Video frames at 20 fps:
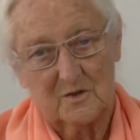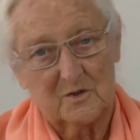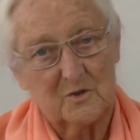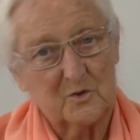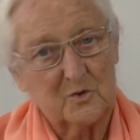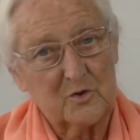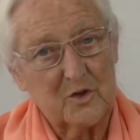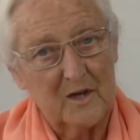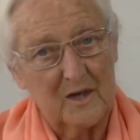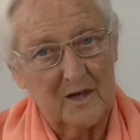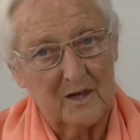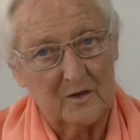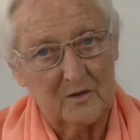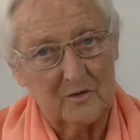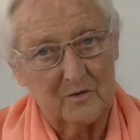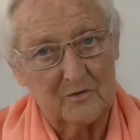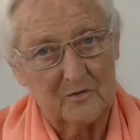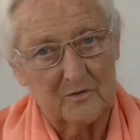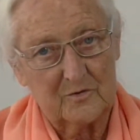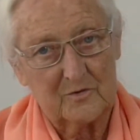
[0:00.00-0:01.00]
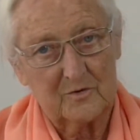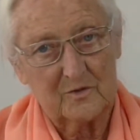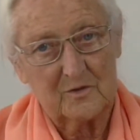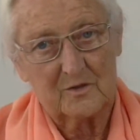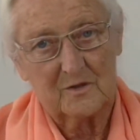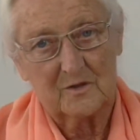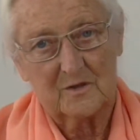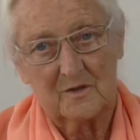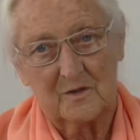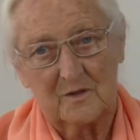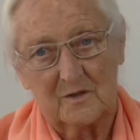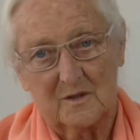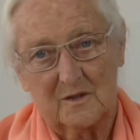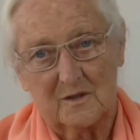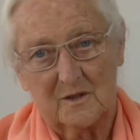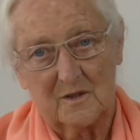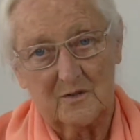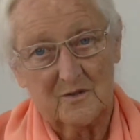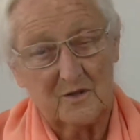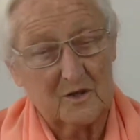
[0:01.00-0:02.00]
to the health
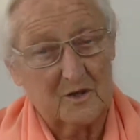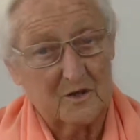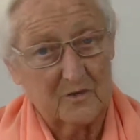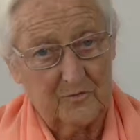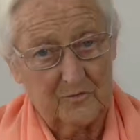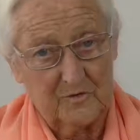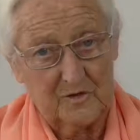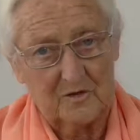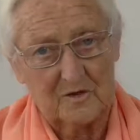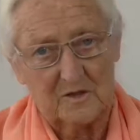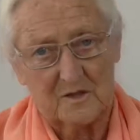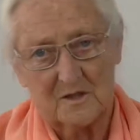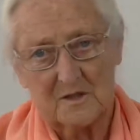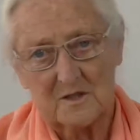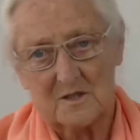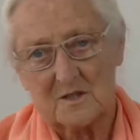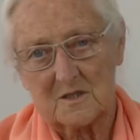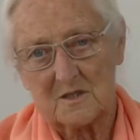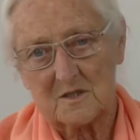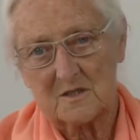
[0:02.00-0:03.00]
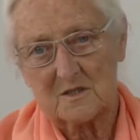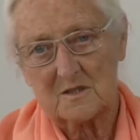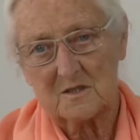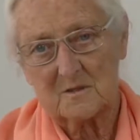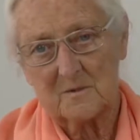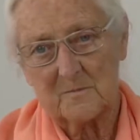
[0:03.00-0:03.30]
and the giftedness